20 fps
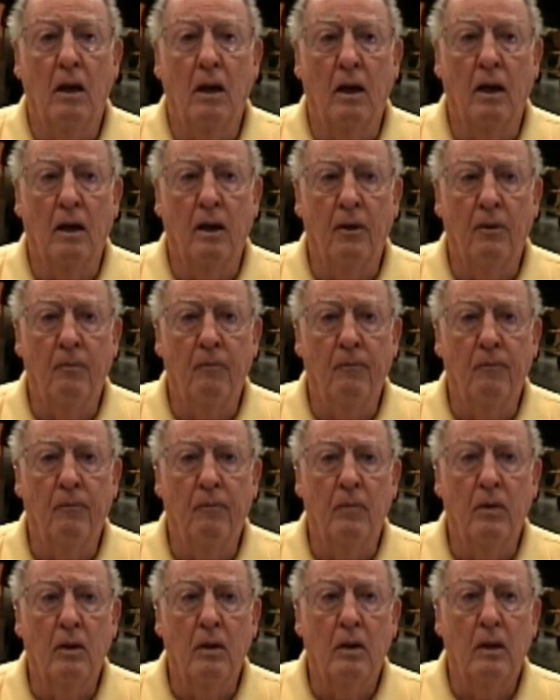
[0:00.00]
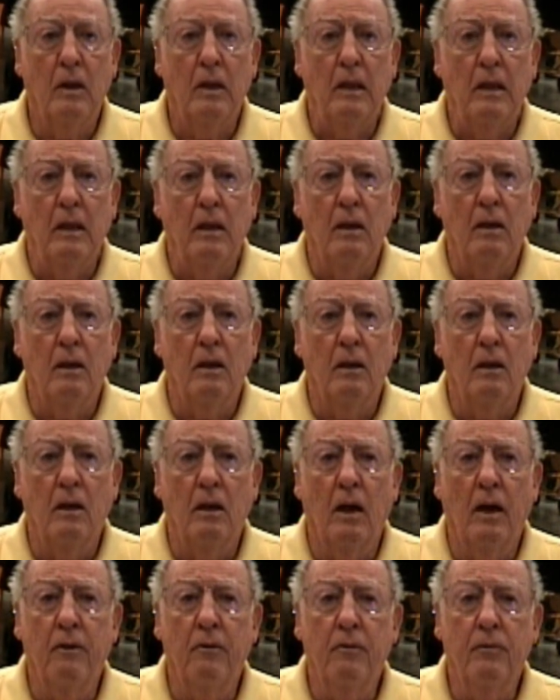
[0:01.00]
Um,
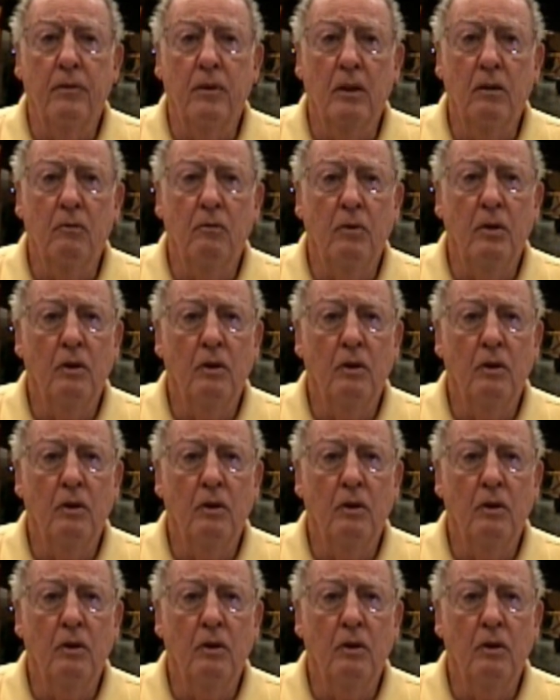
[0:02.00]
I don't think